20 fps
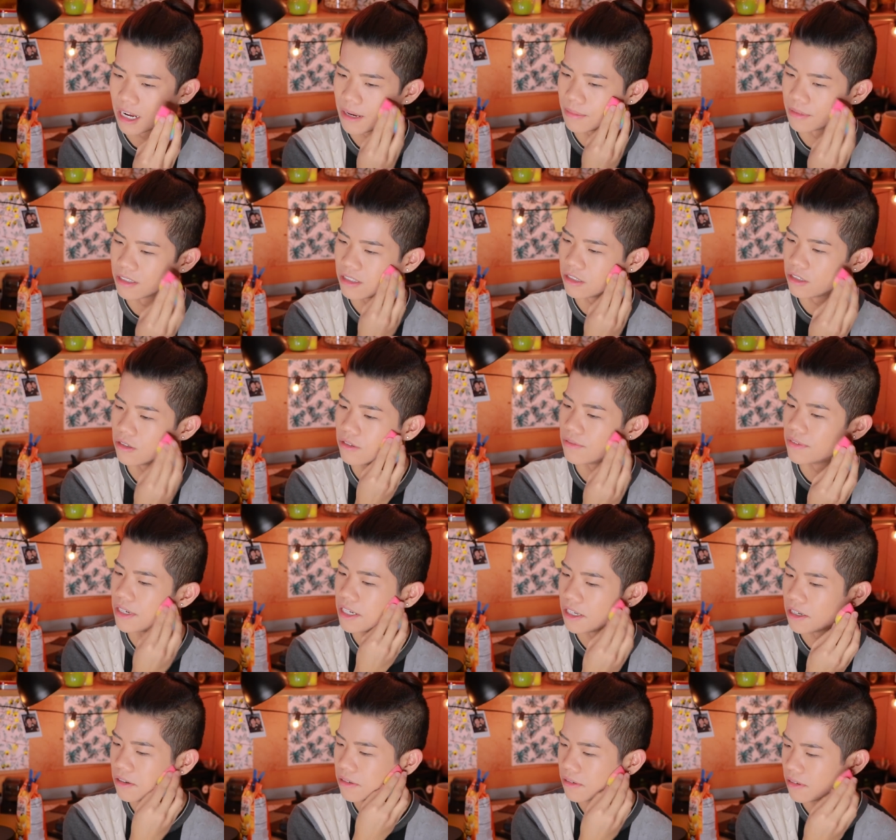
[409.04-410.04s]
happen to do a
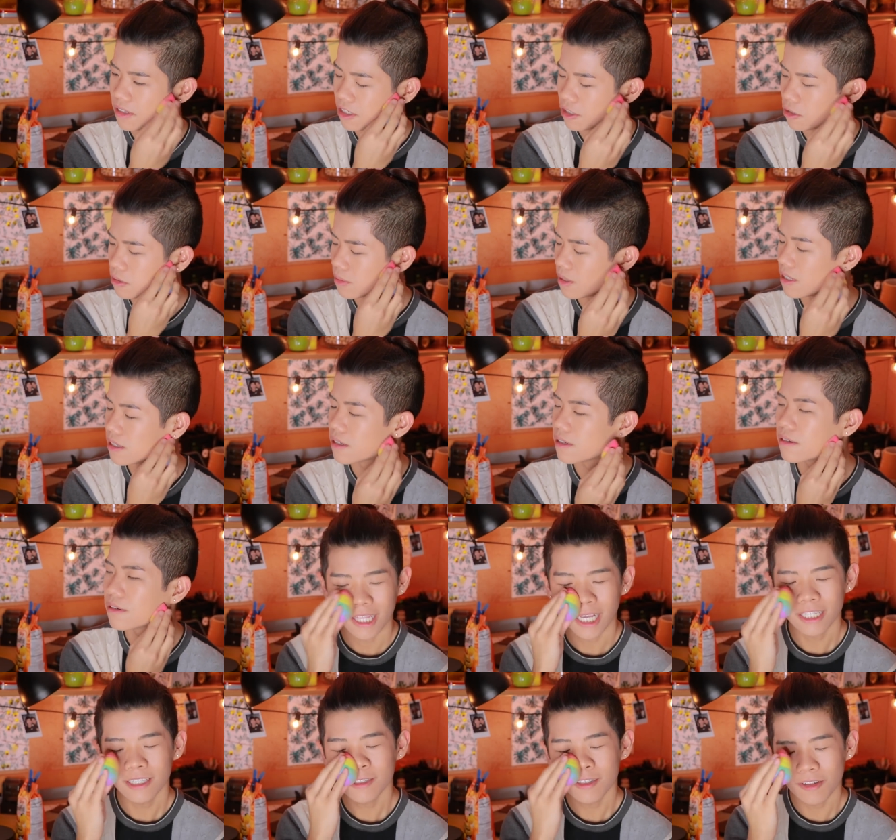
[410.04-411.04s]
video each week. And
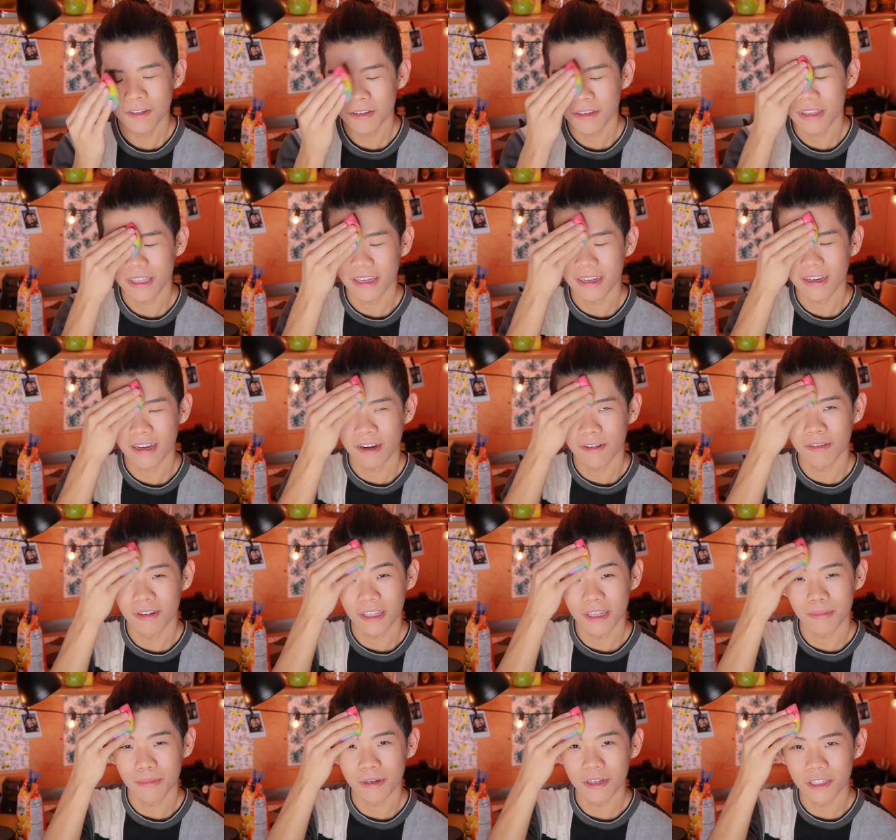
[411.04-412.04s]
that's another thing I
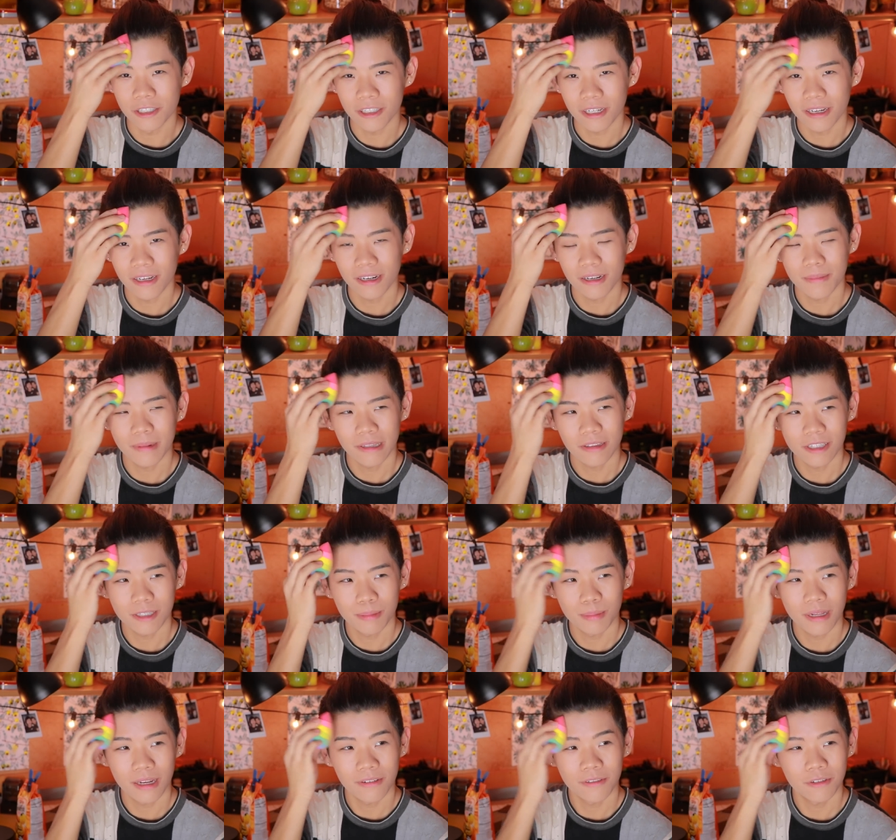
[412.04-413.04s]
really appreciate about this
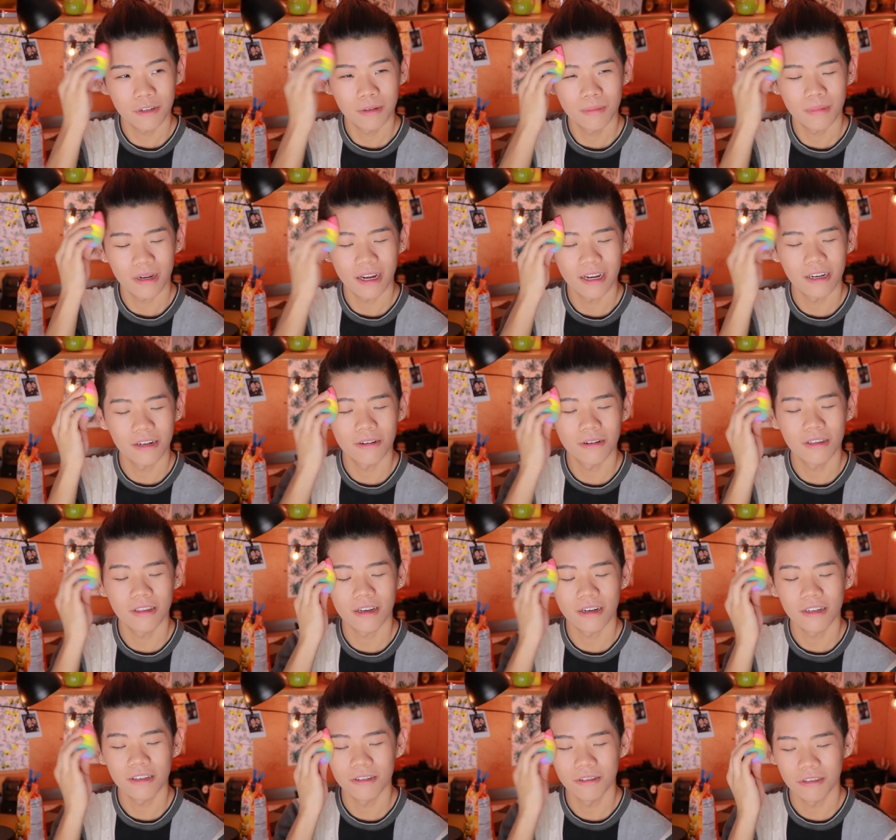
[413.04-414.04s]
platform. I know a
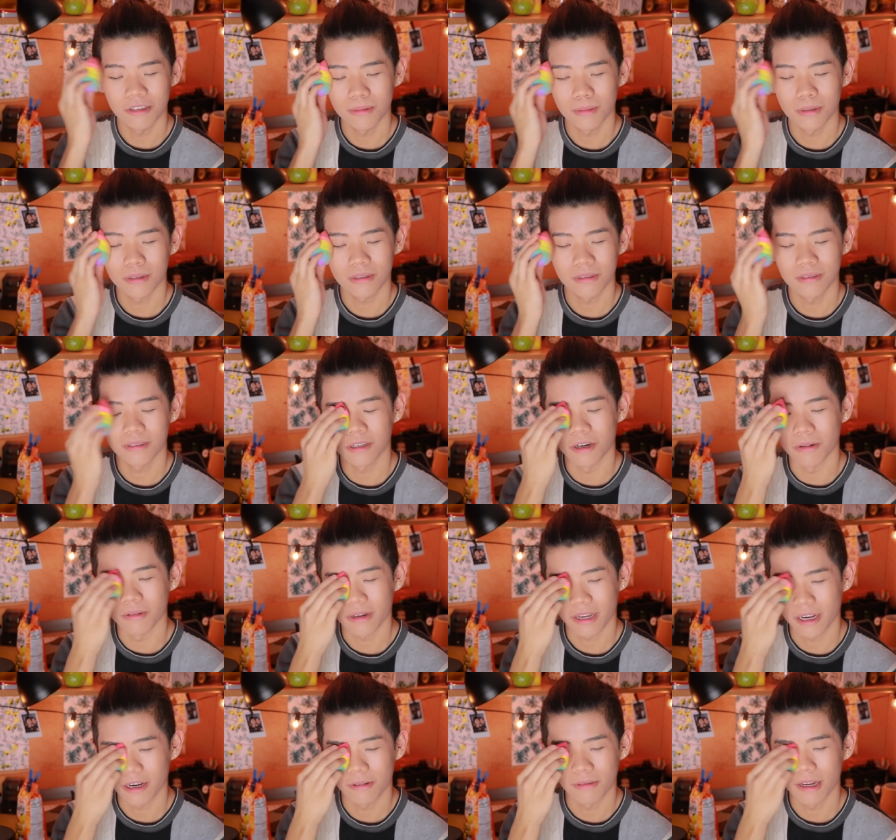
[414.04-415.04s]
lot of YouTubers
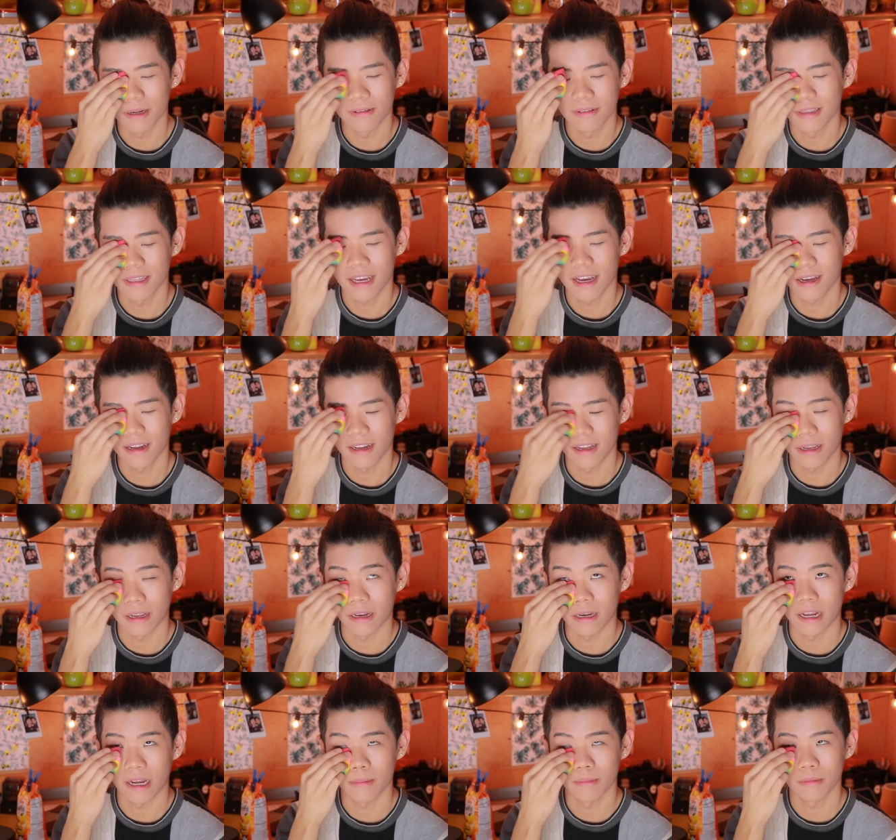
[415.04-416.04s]
don't get away with that
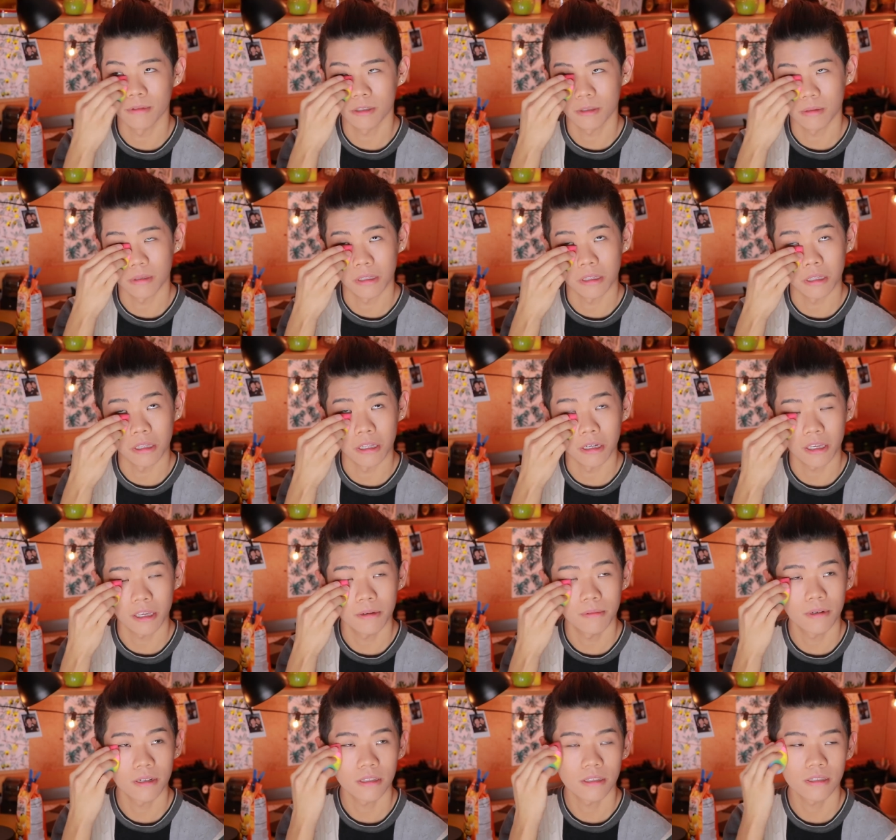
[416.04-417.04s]
and I'm just one of the lucky
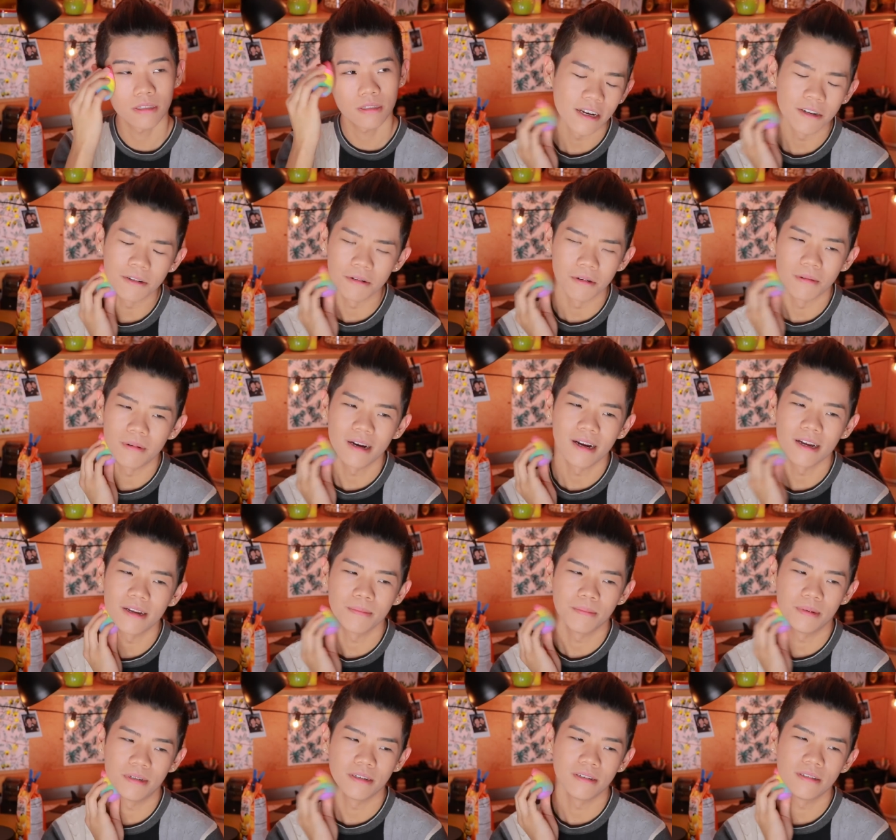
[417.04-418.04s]
ones. I don't know
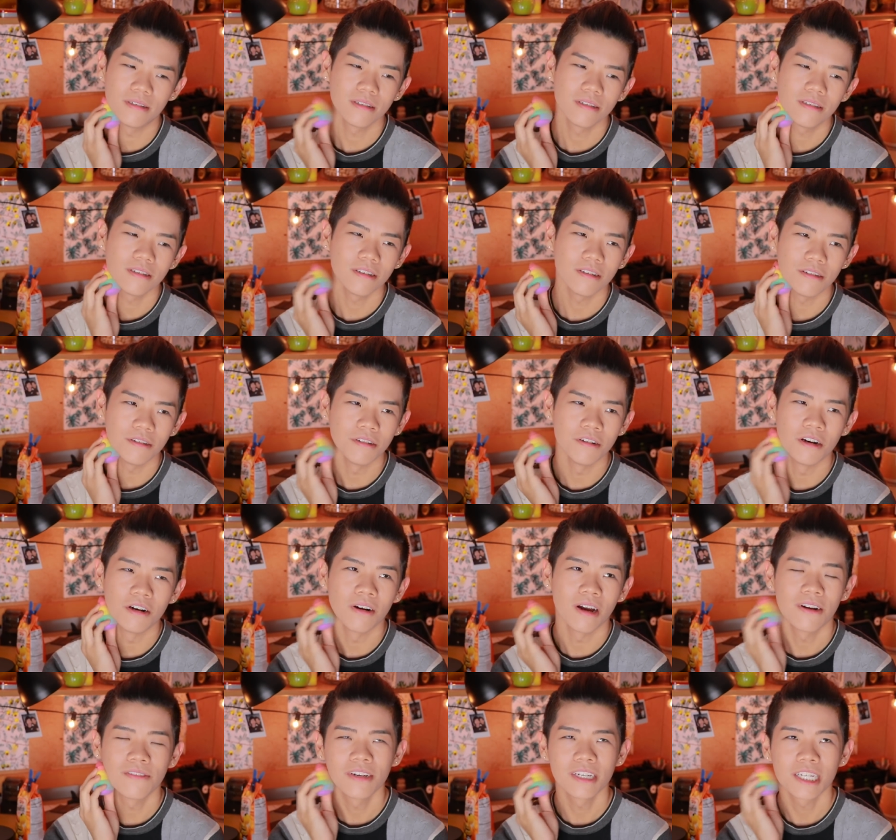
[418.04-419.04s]
why, but you know,
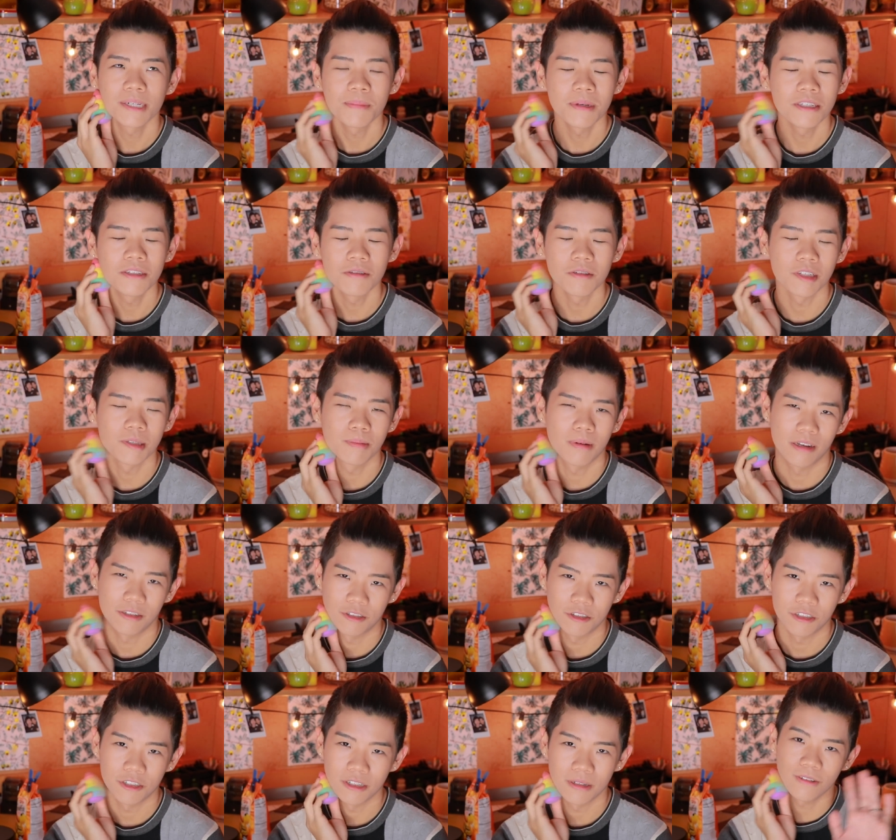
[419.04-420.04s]
every time I do a
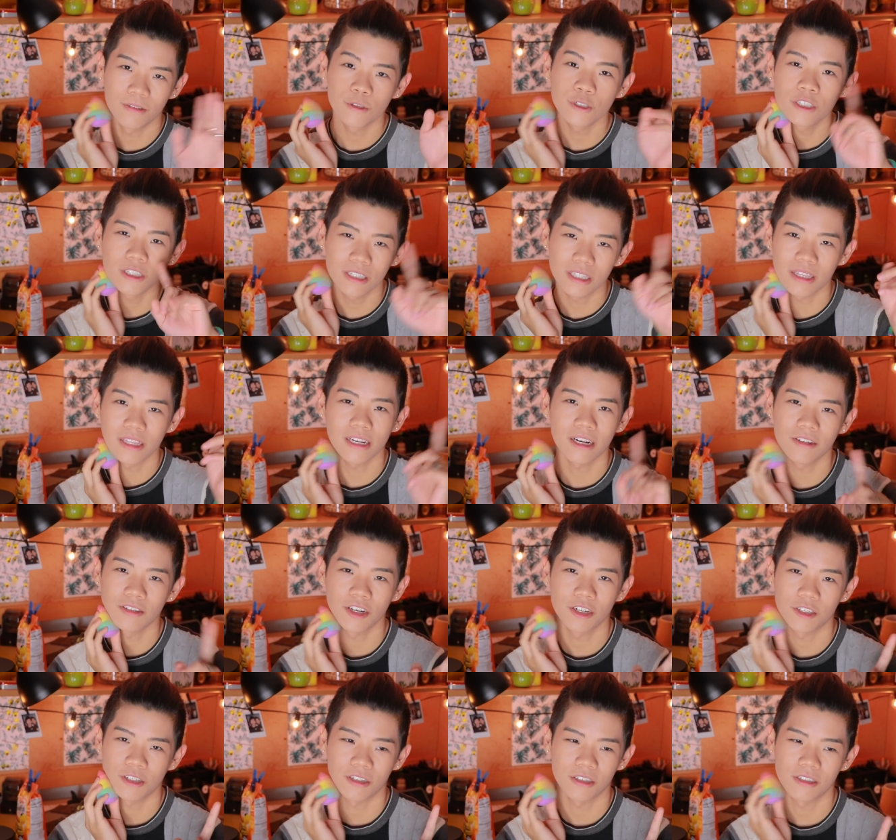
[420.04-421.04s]
sponsorship, which is a thing I'll
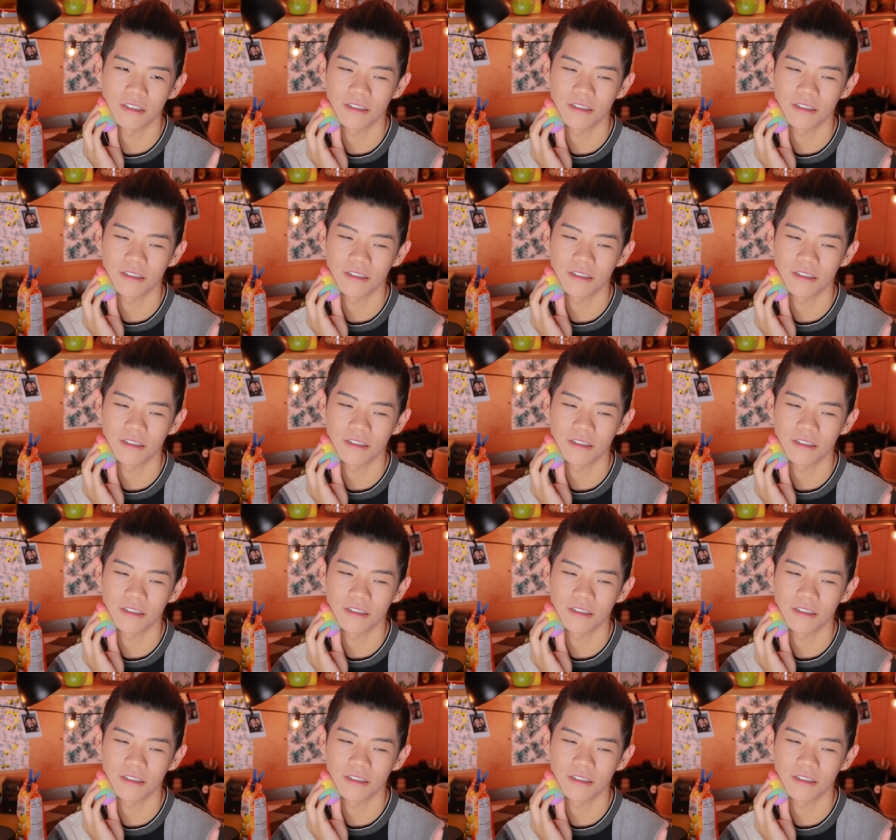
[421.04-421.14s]
touch on